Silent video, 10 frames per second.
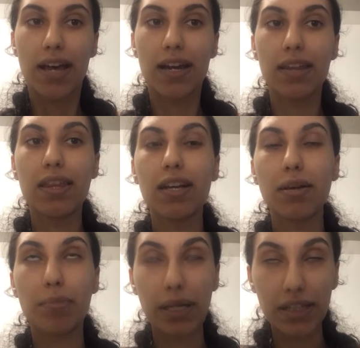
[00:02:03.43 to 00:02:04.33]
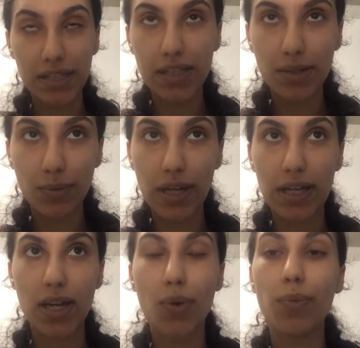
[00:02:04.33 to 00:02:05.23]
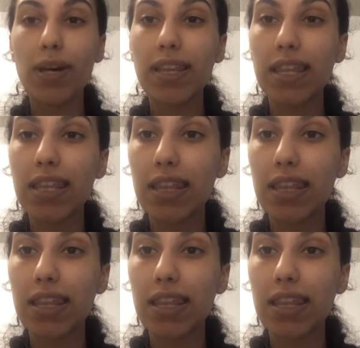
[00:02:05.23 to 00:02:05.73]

And I think Bayley is gonna win with